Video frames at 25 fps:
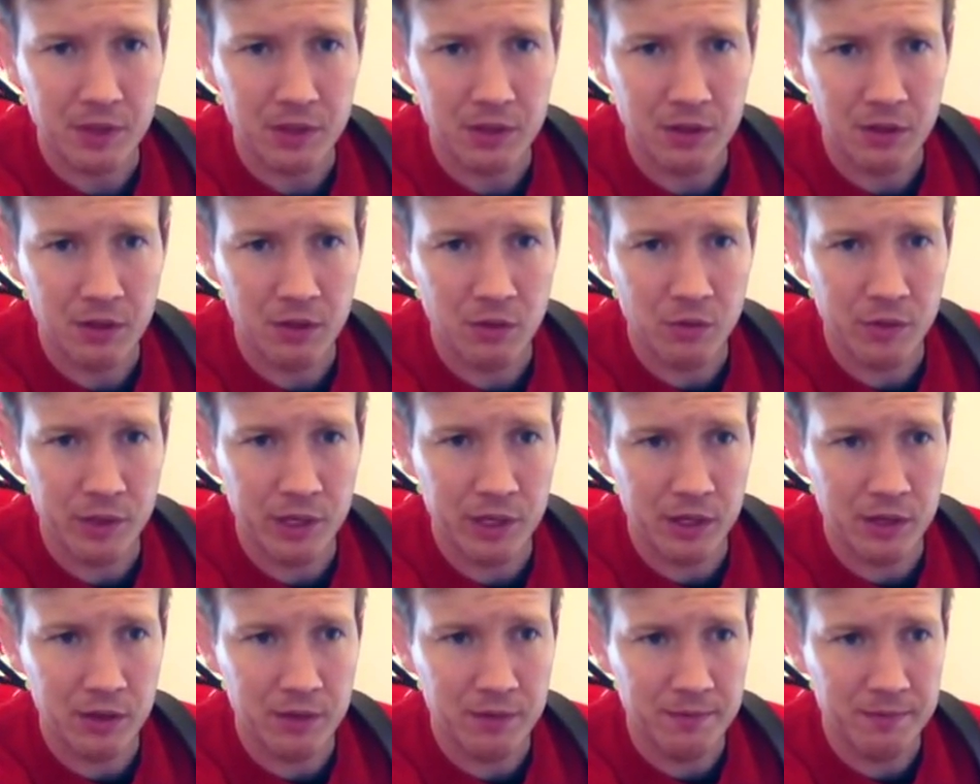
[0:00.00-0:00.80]
There we
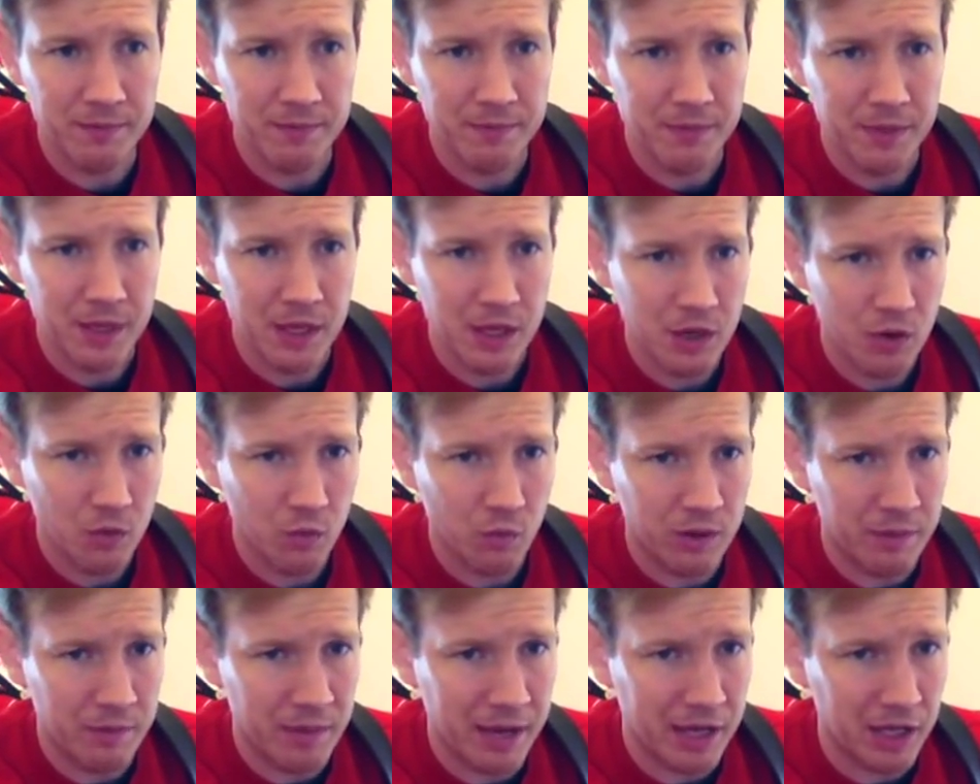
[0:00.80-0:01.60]
go.
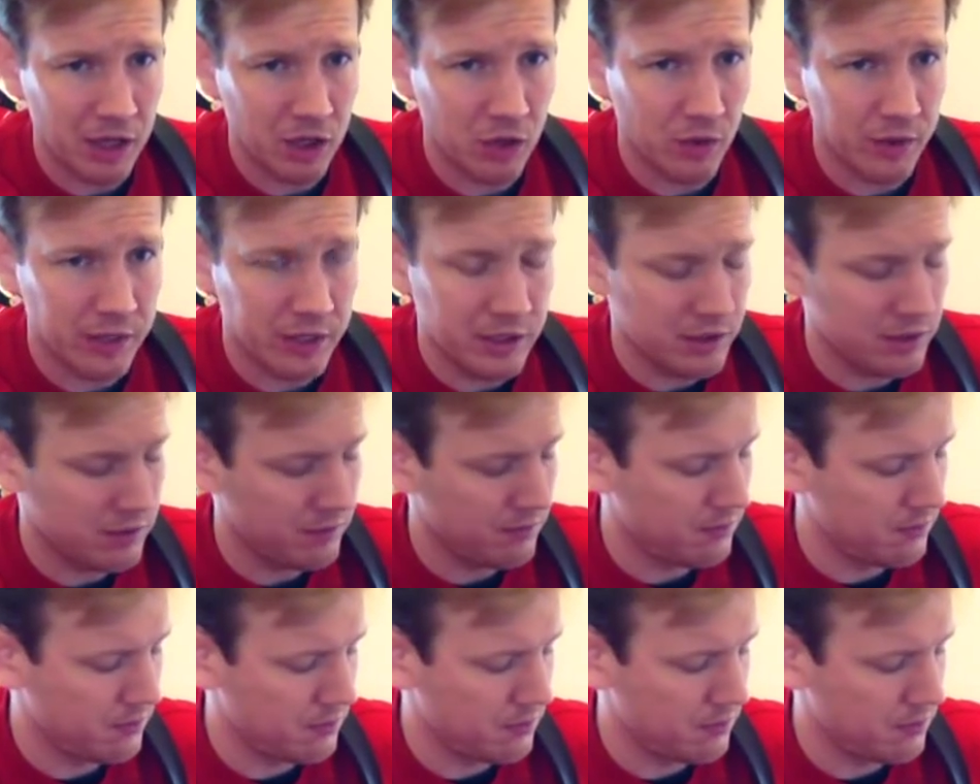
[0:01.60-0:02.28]
We make a noise.